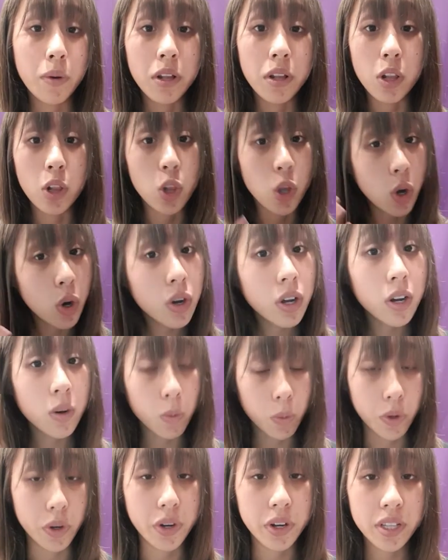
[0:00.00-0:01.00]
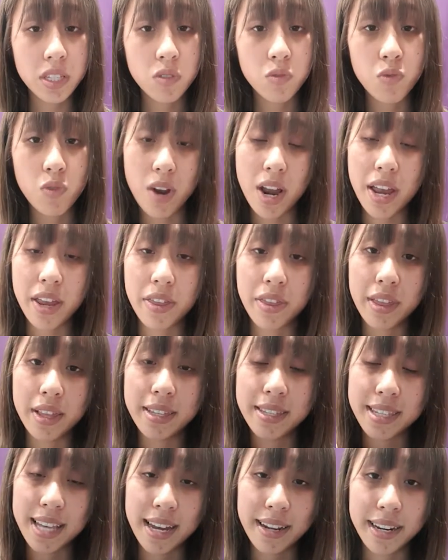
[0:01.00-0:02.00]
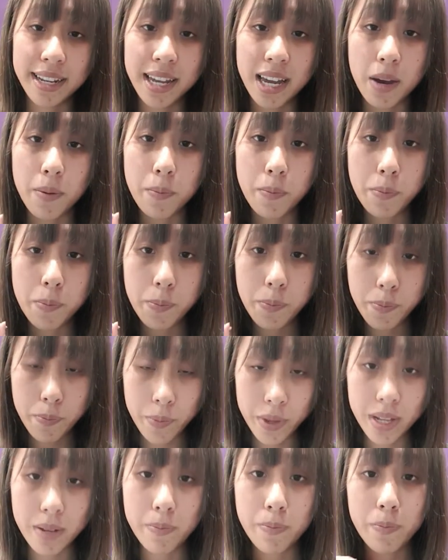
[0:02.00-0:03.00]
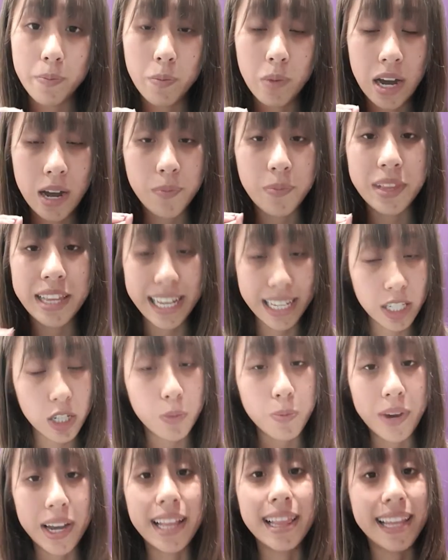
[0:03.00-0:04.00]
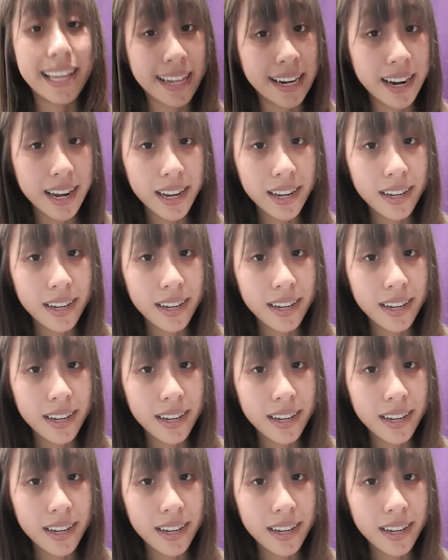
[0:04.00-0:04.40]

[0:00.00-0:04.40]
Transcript: longer words rather than sounding out letter by letter,